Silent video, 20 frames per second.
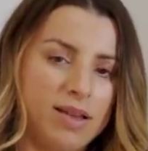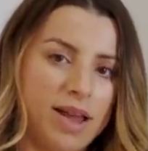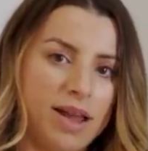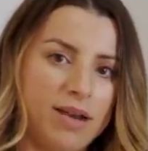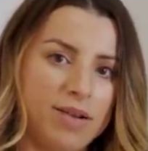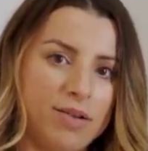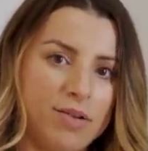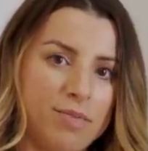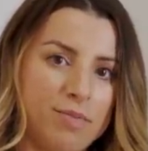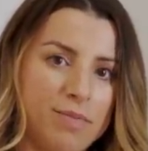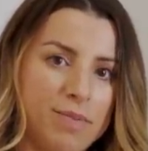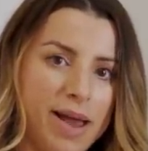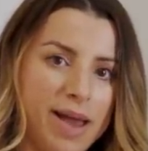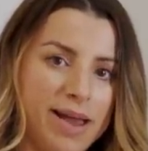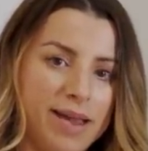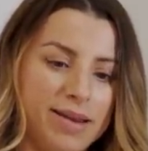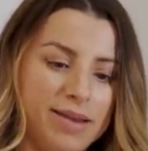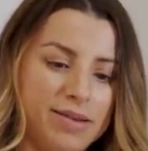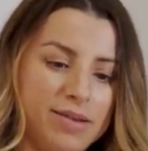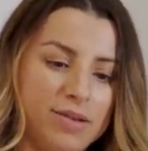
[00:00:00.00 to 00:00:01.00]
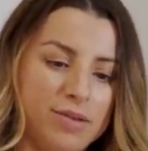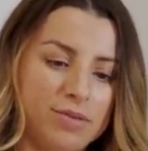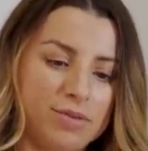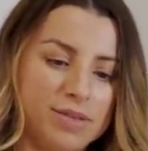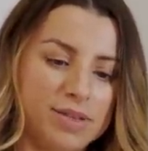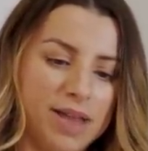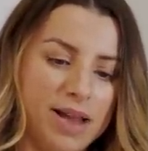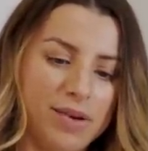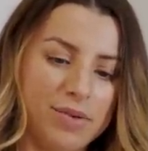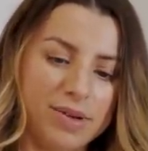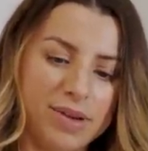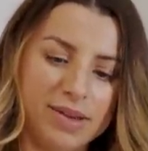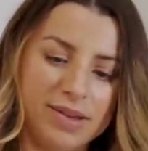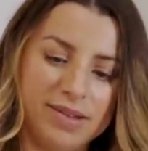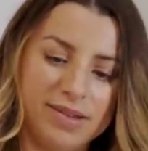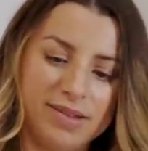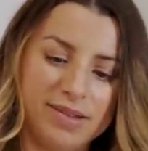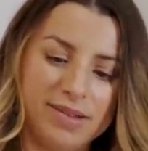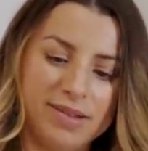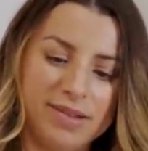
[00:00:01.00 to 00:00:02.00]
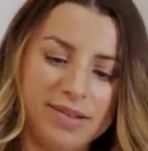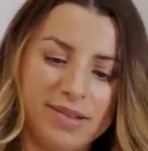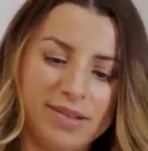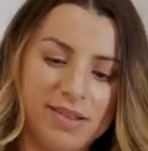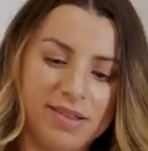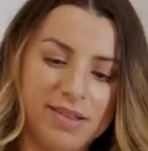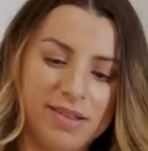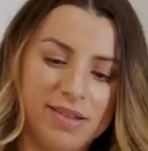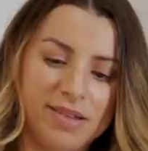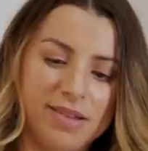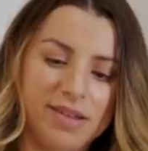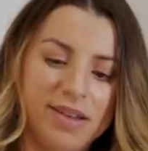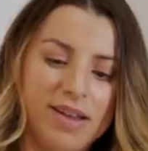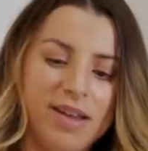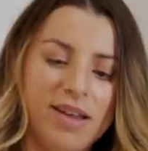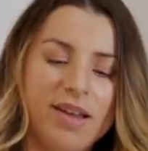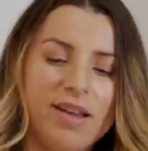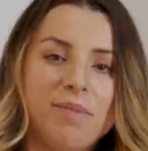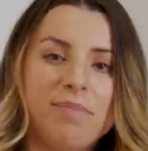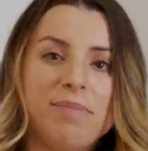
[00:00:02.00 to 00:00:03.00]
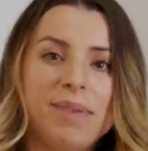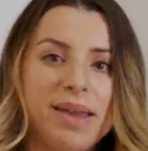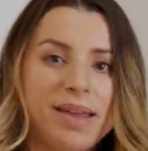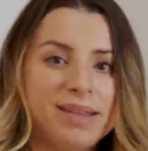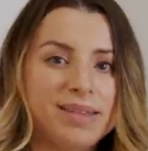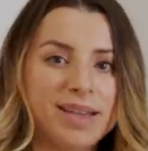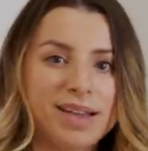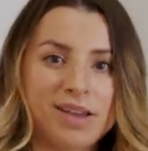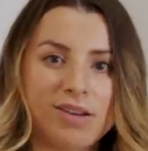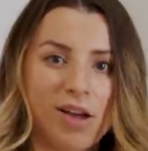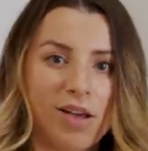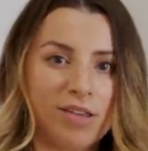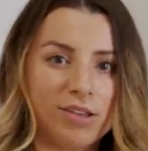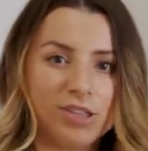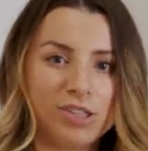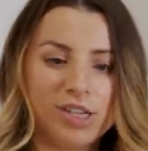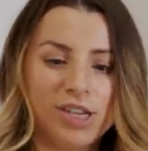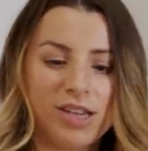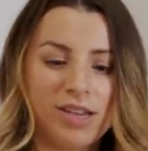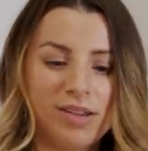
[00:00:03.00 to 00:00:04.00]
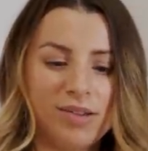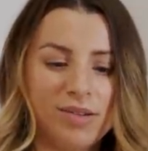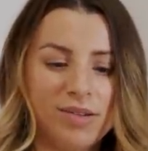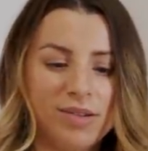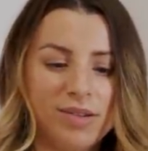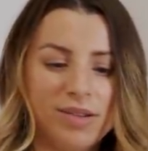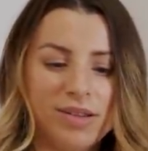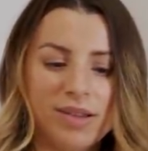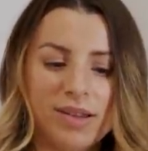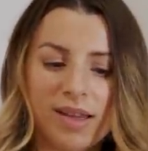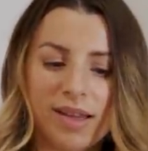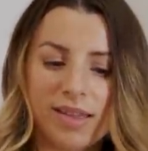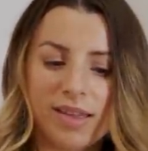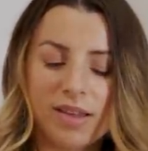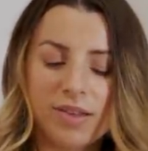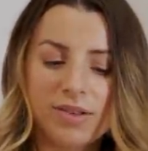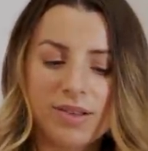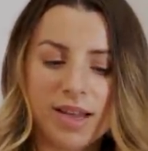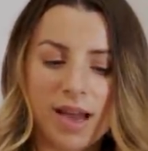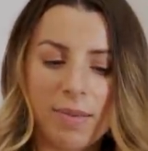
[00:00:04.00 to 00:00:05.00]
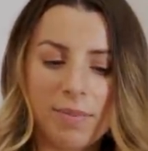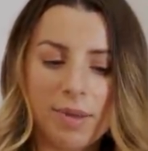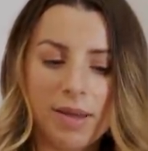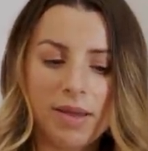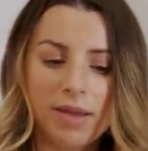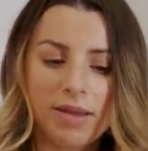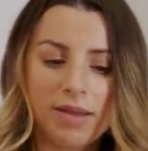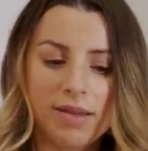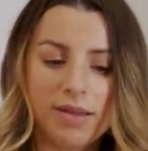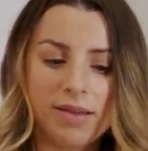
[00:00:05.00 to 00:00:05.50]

I don't know, Matt knows how it, me and technology, I think you tap it.